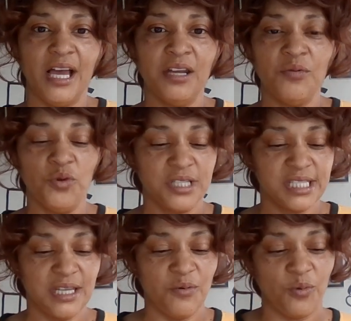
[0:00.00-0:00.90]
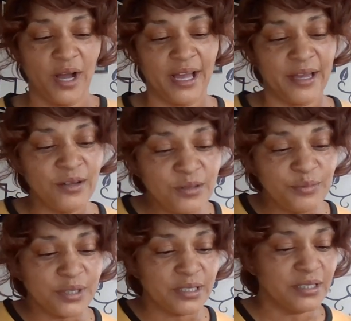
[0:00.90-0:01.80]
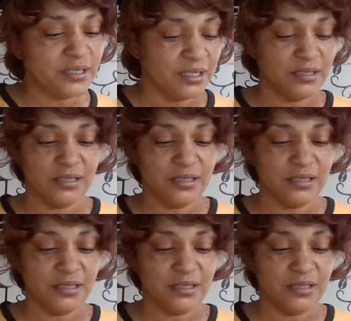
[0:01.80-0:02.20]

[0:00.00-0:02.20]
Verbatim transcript: I don't want to say wild, but